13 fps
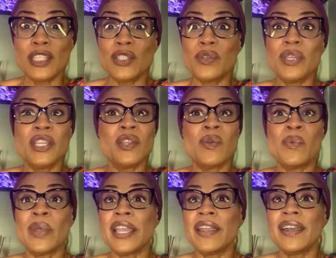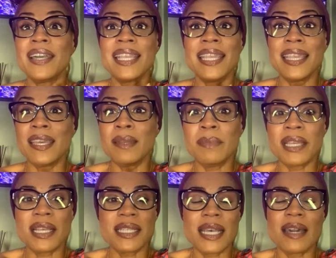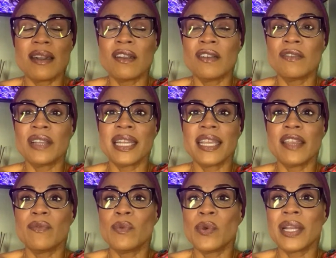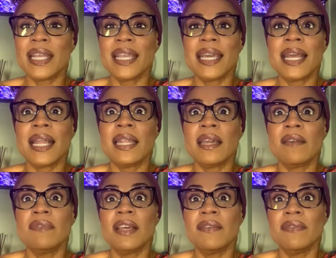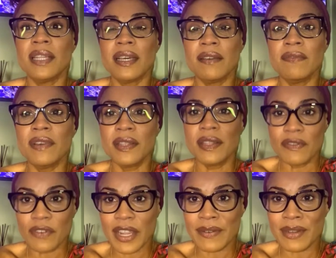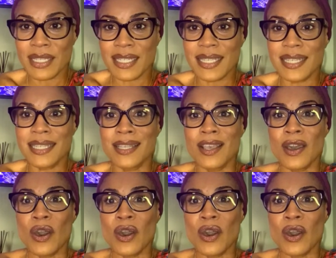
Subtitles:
to either wear again because I already have worn it and I love, love, love the fragrances,